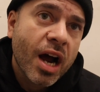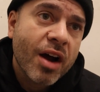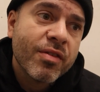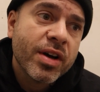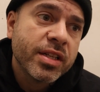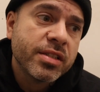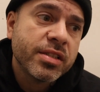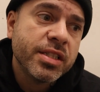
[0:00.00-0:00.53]
I'd
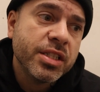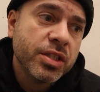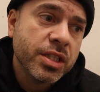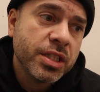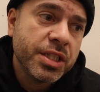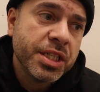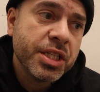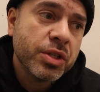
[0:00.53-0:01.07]
rather seal the
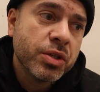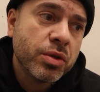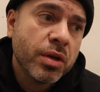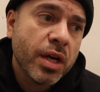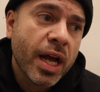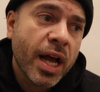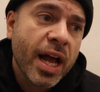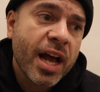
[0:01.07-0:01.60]
deal
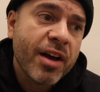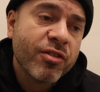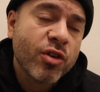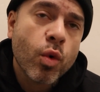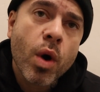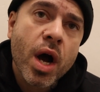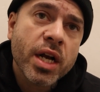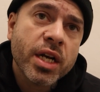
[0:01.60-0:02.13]
and have
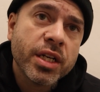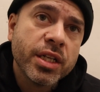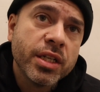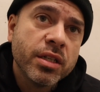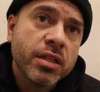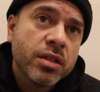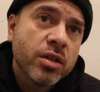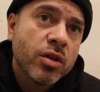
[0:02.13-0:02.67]
quantity
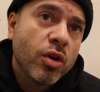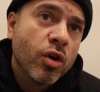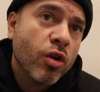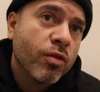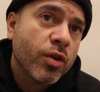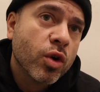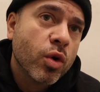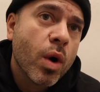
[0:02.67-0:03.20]

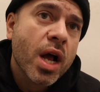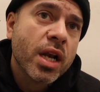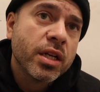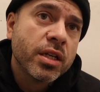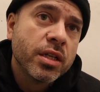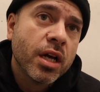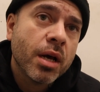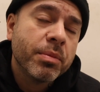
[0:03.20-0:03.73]
over
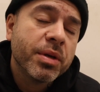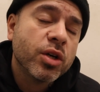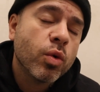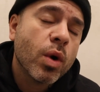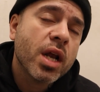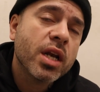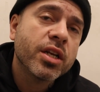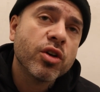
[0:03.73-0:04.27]
quality. I mean,
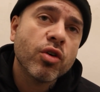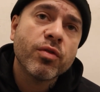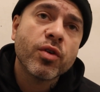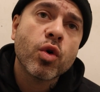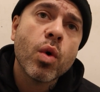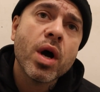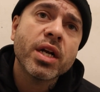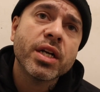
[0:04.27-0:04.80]
quality over
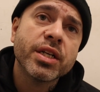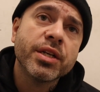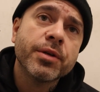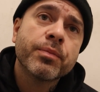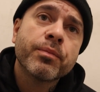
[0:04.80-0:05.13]
quantity.